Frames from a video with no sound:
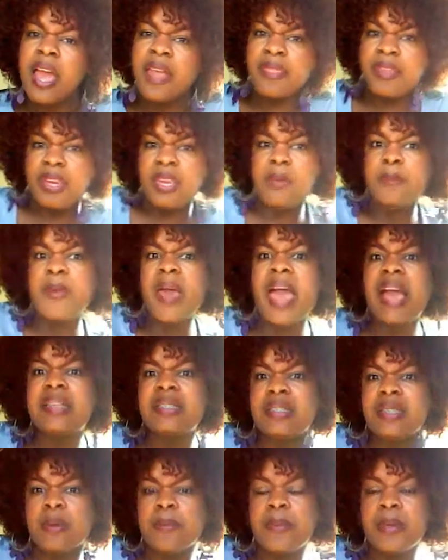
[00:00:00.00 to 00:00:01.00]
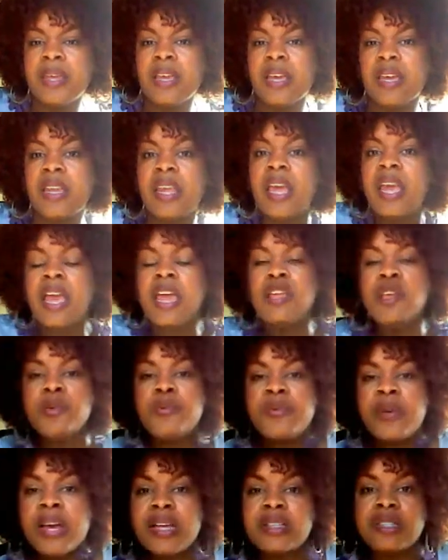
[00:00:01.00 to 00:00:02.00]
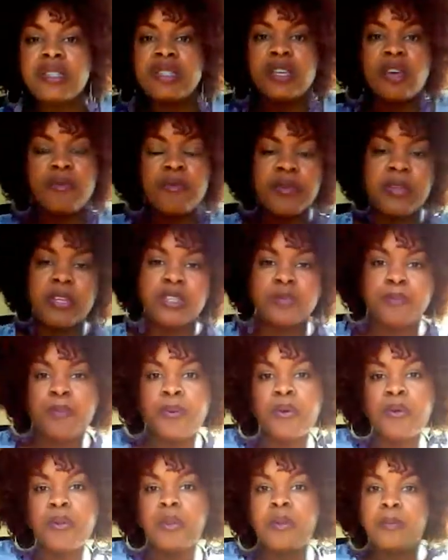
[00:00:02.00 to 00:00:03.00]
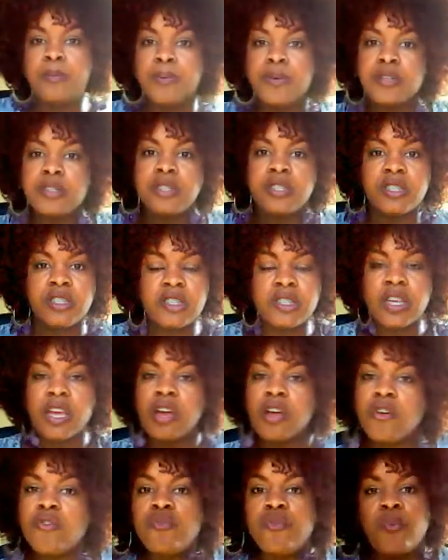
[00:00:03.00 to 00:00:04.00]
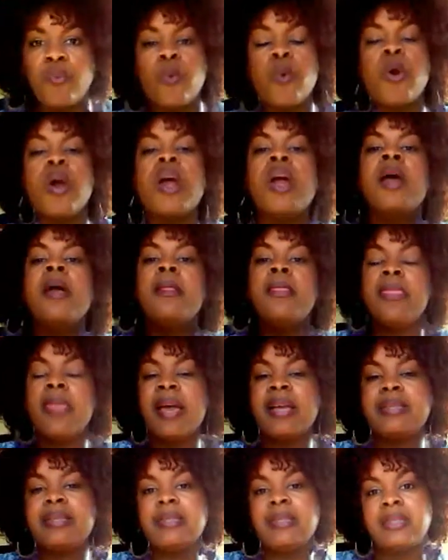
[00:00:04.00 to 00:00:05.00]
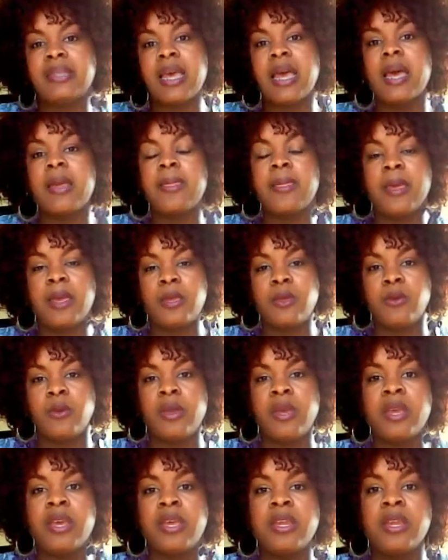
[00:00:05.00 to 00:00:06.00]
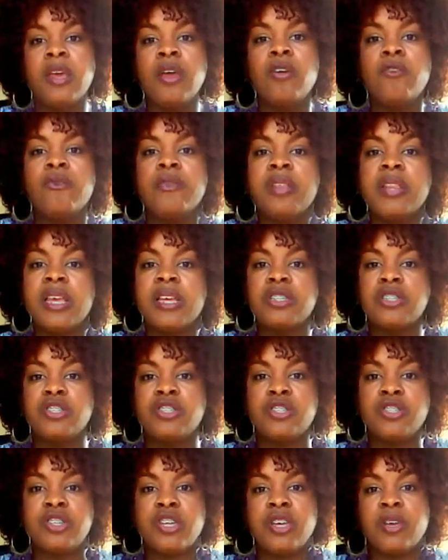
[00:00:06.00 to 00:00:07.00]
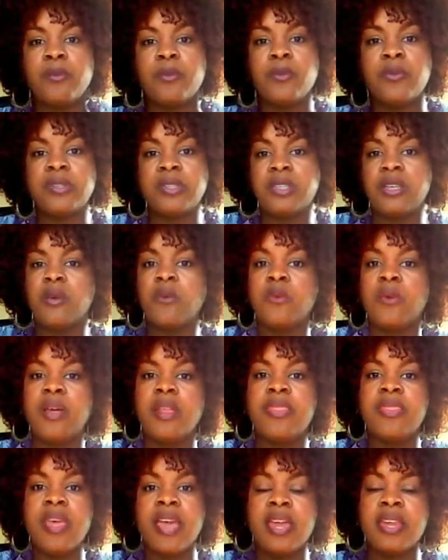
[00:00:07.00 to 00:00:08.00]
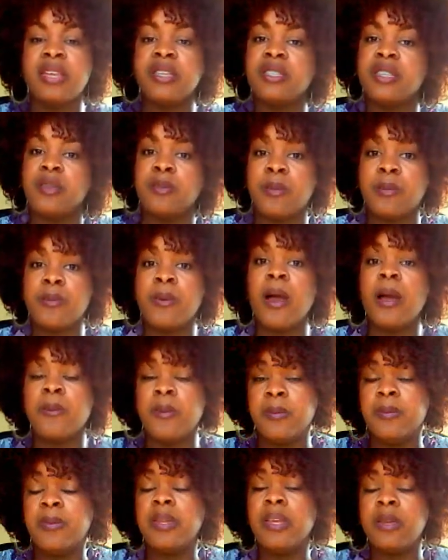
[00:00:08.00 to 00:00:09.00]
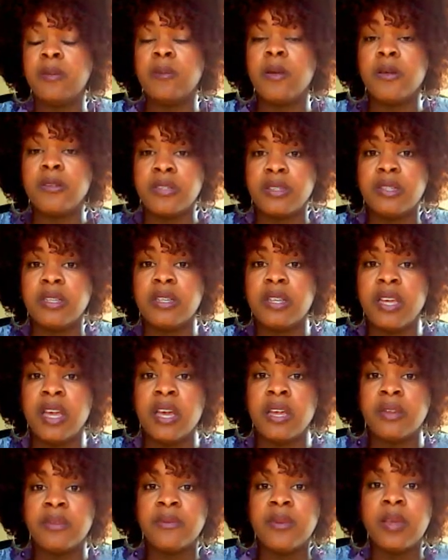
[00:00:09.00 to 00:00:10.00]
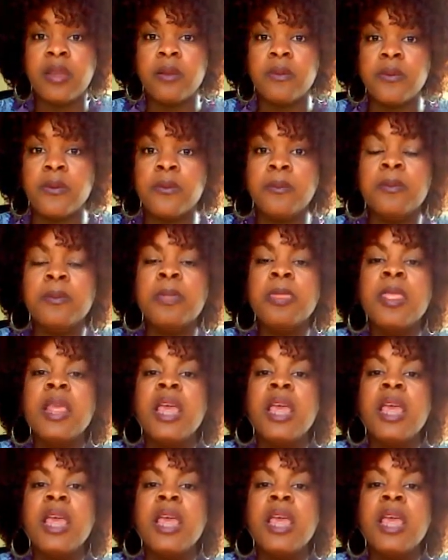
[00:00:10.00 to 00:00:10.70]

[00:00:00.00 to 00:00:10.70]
And then he backs up again. And you find yourself in this pull and push, this tug of war. That's a sign that you're in relationship with someone that is probably emotionally unavailable.